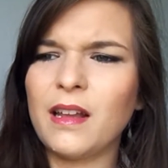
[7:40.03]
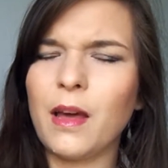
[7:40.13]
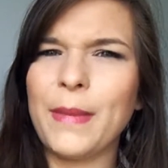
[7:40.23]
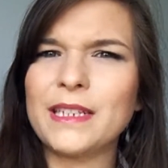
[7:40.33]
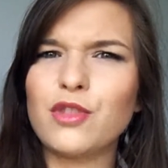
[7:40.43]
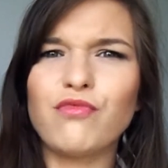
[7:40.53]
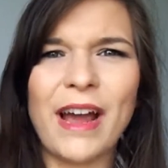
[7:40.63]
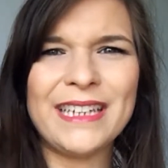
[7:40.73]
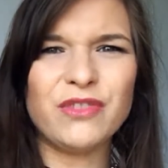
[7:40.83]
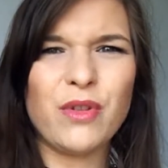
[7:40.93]
makes the
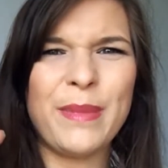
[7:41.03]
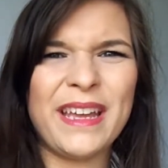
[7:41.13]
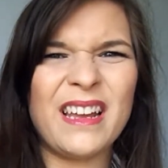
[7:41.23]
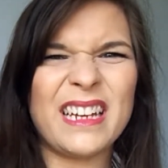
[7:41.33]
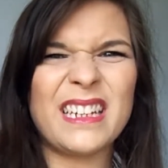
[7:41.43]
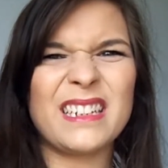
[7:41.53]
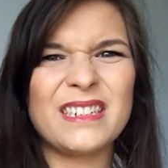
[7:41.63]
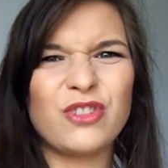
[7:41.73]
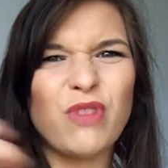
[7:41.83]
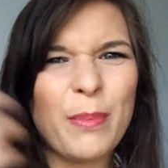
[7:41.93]
razor a bit like
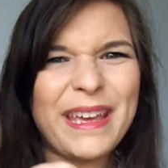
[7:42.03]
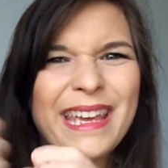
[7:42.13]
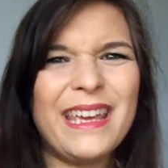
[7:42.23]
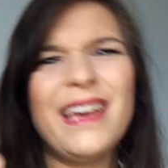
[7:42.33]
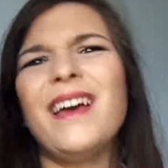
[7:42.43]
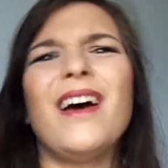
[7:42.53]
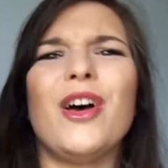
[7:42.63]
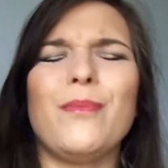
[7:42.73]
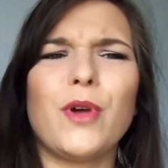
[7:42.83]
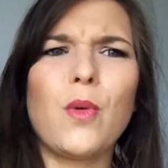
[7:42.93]
grubby
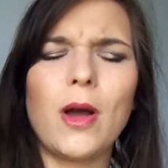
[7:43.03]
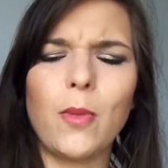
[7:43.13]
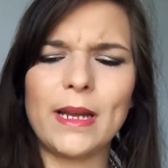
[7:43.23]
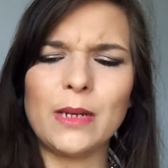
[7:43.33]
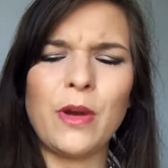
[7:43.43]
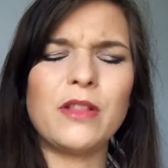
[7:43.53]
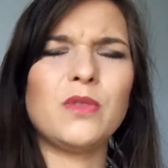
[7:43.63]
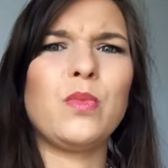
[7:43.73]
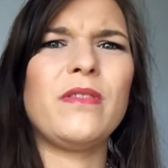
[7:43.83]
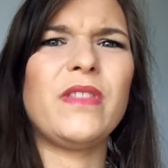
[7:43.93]
quite quickly, whereas
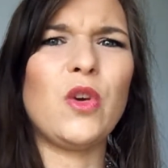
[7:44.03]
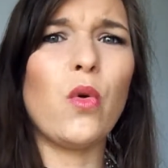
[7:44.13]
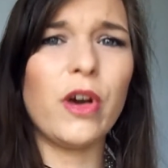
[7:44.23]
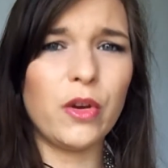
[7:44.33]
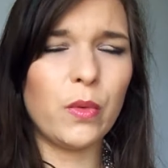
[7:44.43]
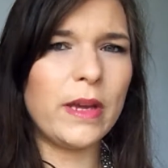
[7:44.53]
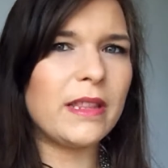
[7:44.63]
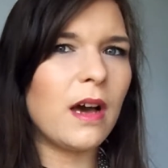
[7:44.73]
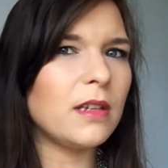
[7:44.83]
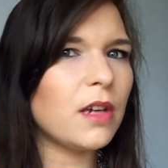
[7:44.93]
with the oil
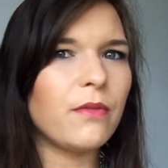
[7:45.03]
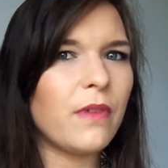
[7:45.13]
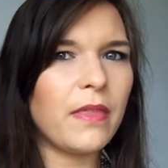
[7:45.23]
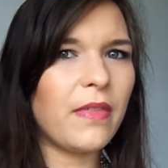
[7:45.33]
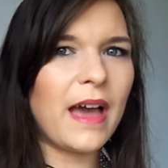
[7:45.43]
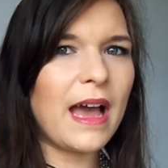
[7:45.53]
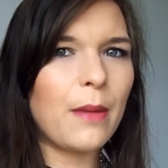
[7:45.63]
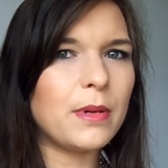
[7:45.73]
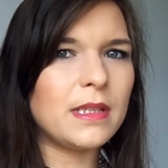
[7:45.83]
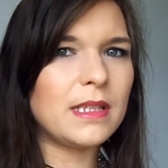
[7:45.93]
I don't find that
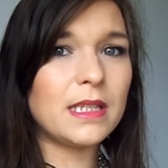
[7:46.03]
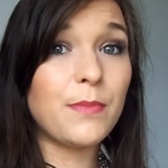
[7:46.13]
happens as